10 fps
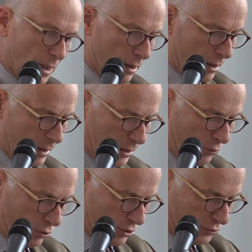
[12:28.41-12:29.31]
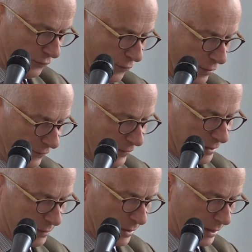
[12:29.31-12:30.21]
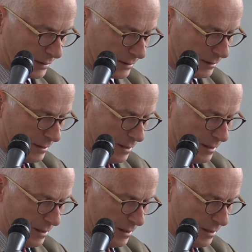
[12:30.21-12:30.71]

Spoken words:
in order to further flexibilize